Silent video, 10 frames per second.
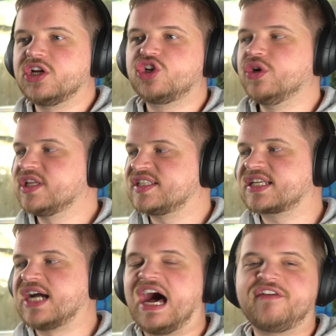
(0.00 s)
Could a
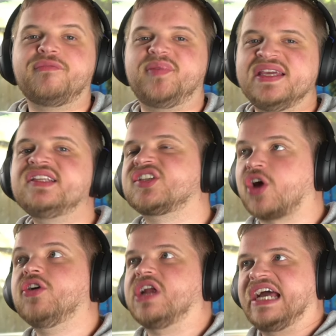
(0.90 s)
scarf be
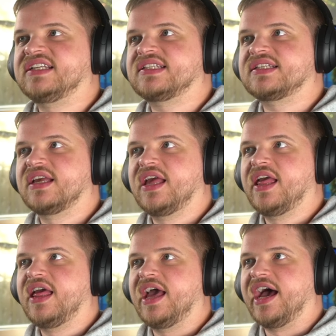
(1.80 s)
so nice
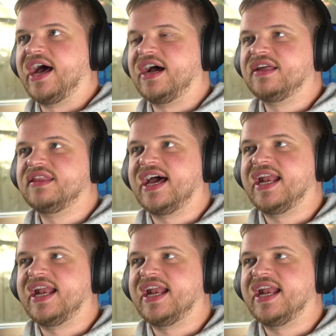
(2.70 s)
that